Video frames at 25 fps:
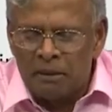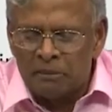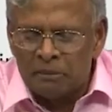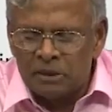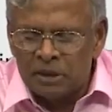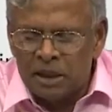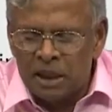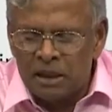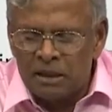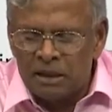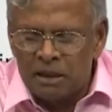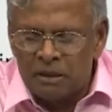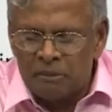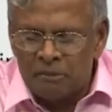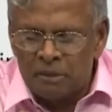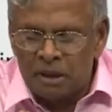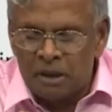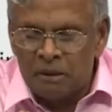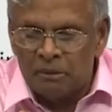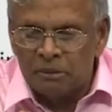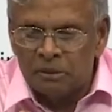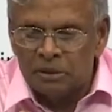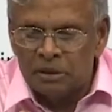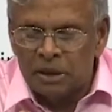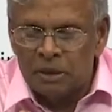
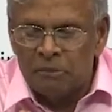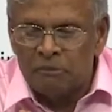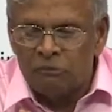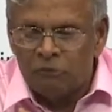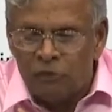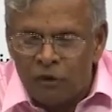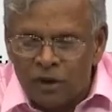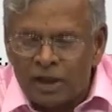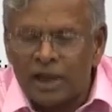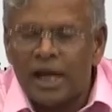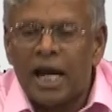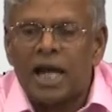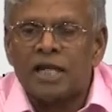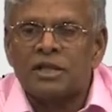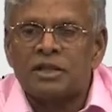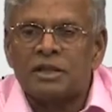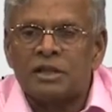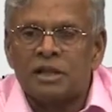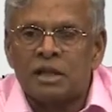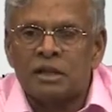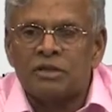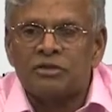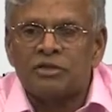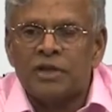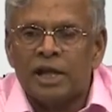the forecasts
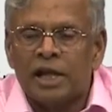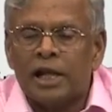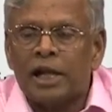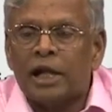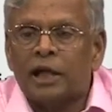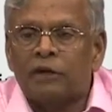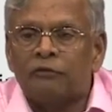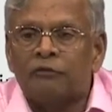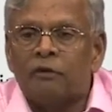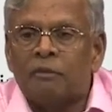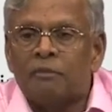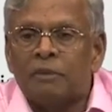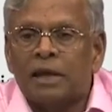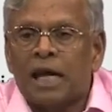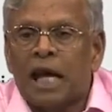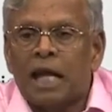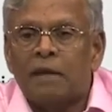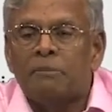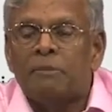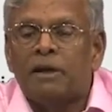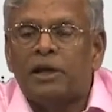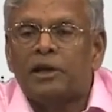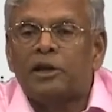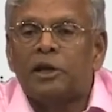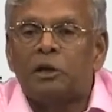generated from
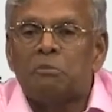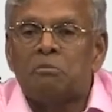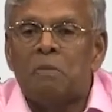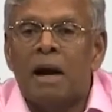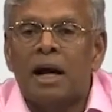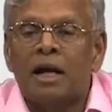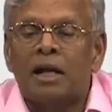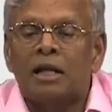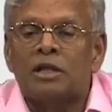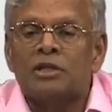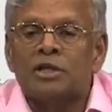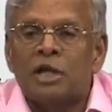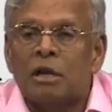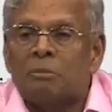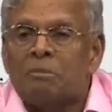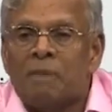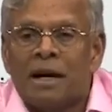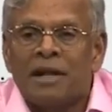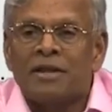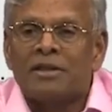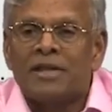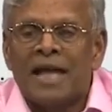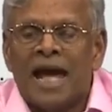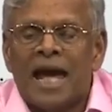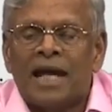calibrated models are
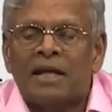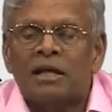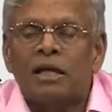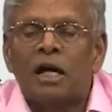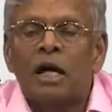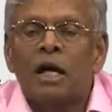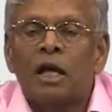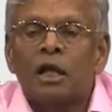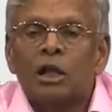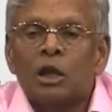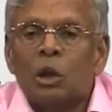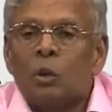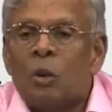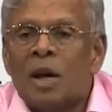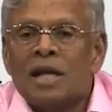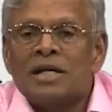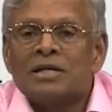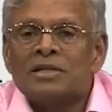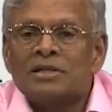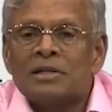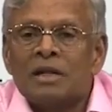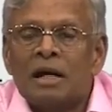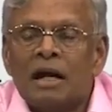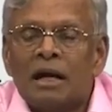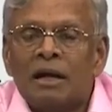better than the
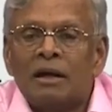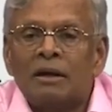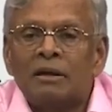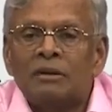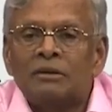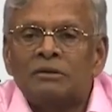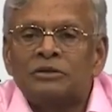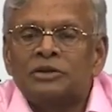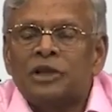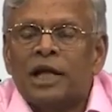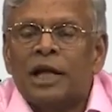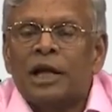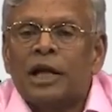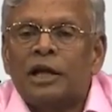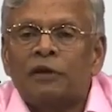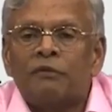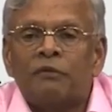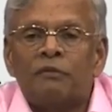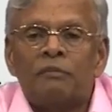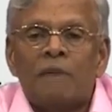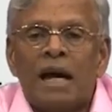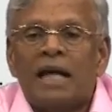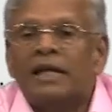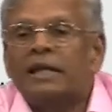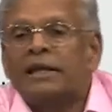one generated
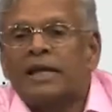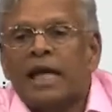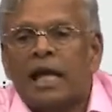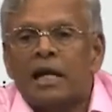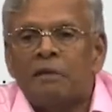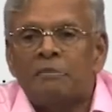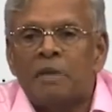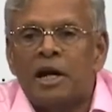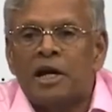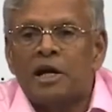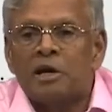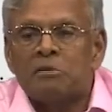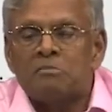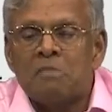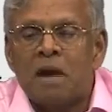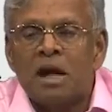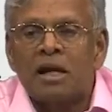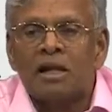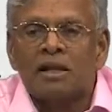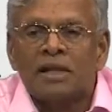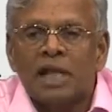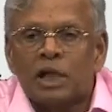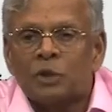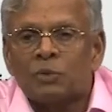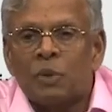from uncalibrated
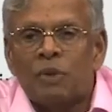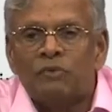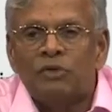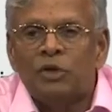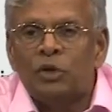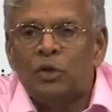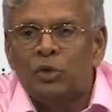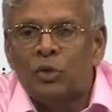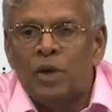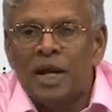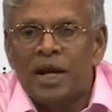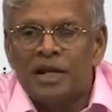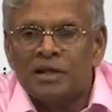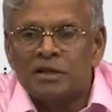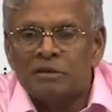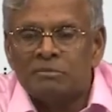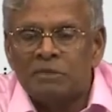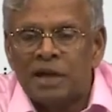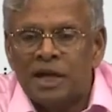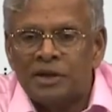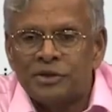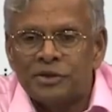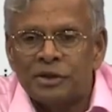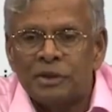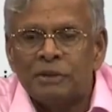model. That is why we do data
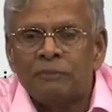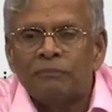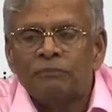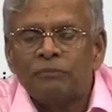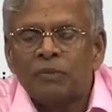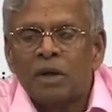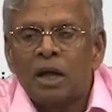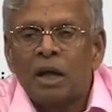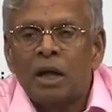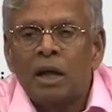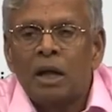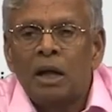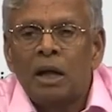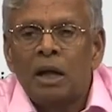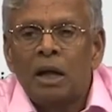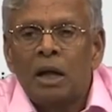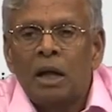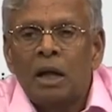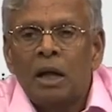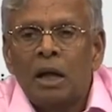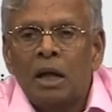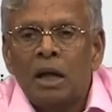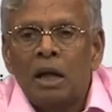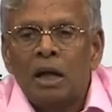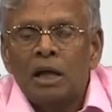assimilation.
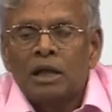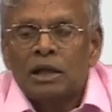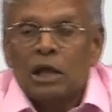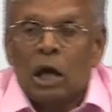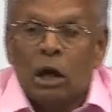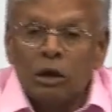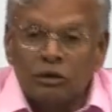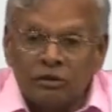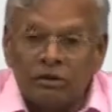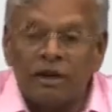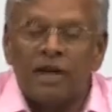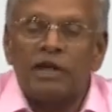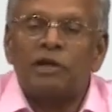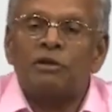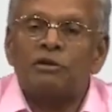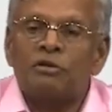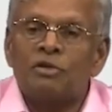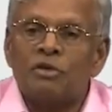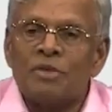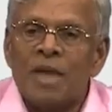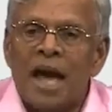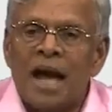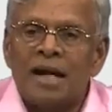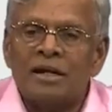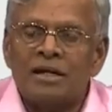The alternative
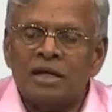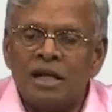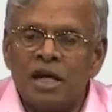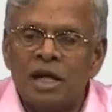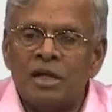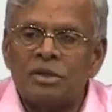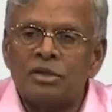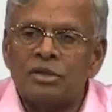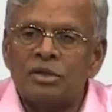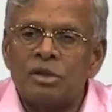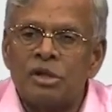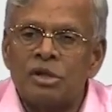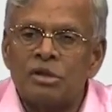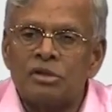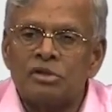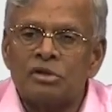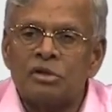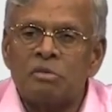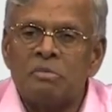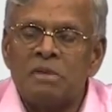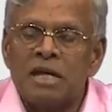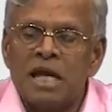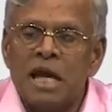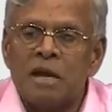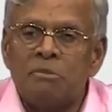to that is
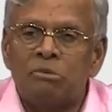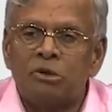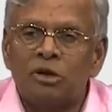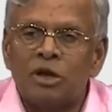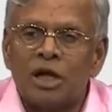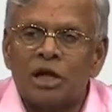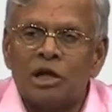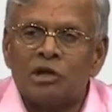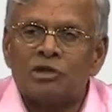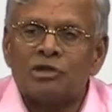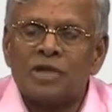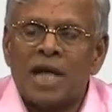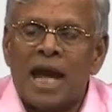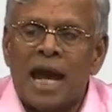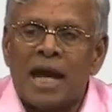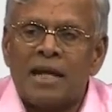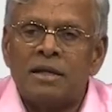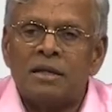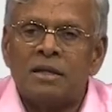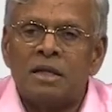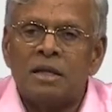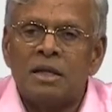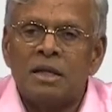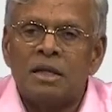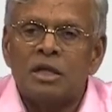to be able to
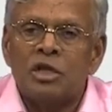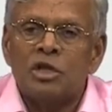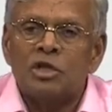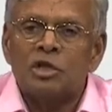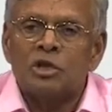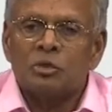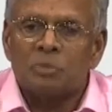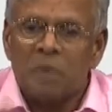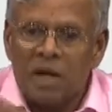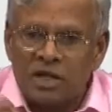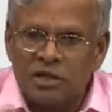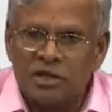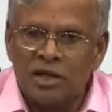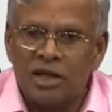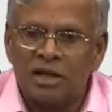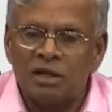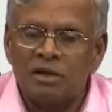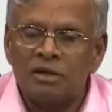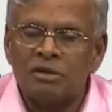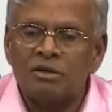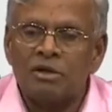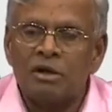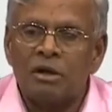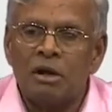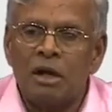understand
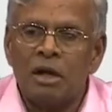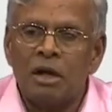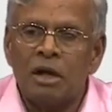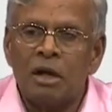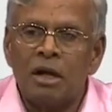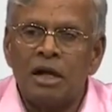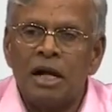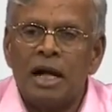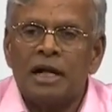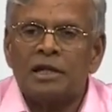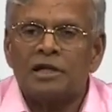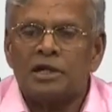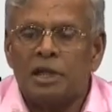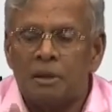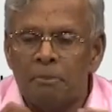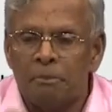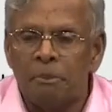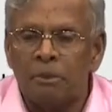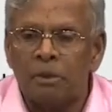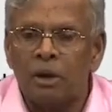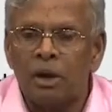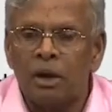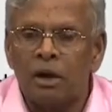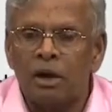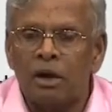spatial and
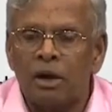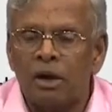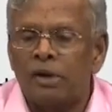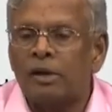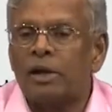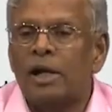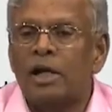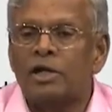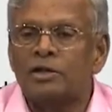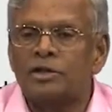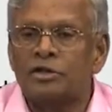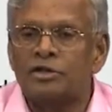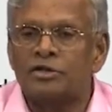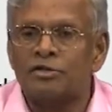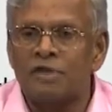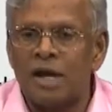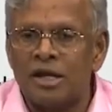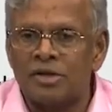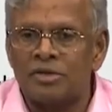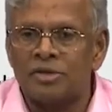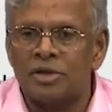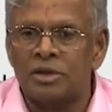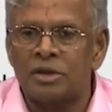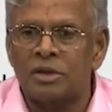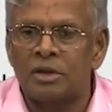temporal correlation
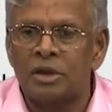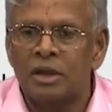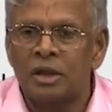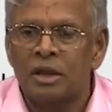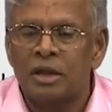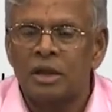structure